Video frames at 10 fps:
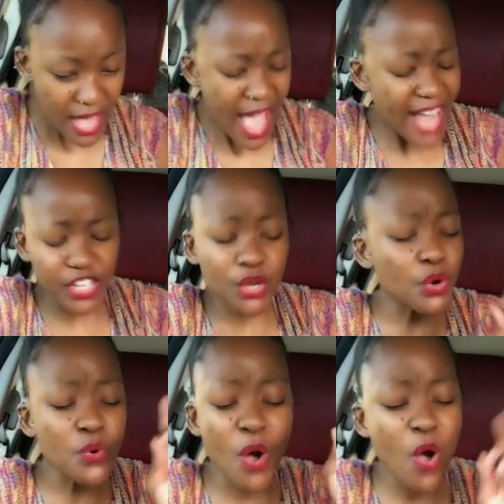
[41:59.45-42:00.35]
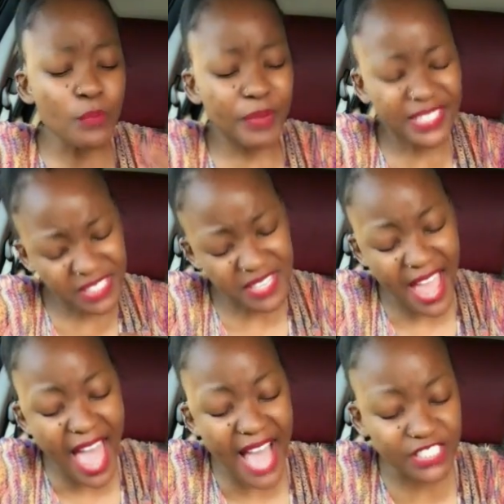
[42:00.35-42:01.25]
And you won't be
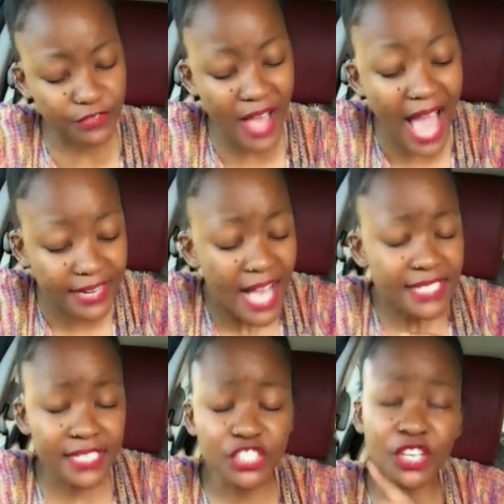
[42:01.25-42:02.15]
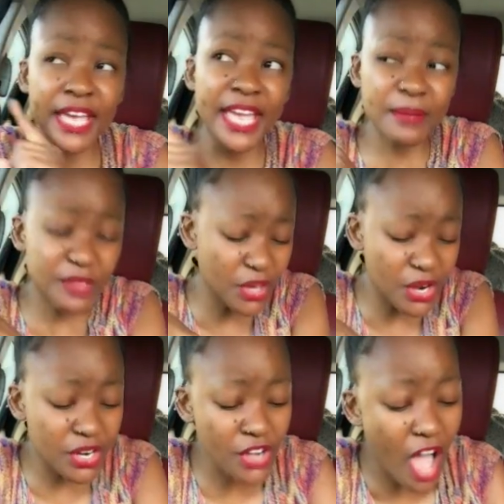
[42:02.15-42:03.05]
satisfied till to him
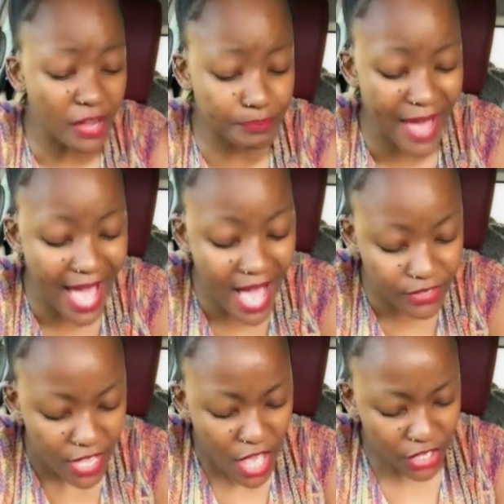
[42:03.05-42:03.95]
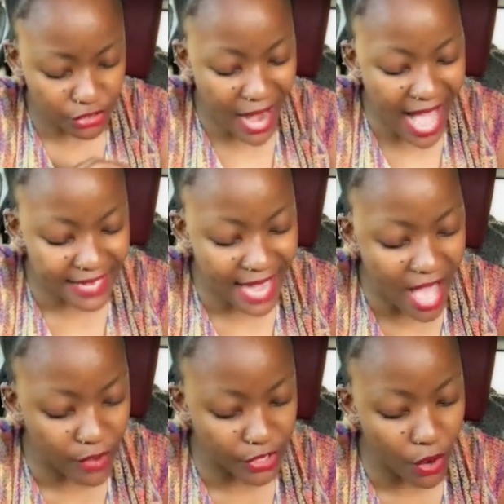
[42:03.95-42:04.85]
you're not bound. Cause right
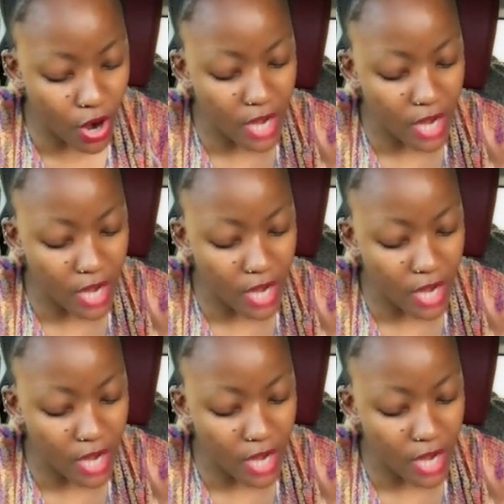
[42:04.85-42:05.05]
now you're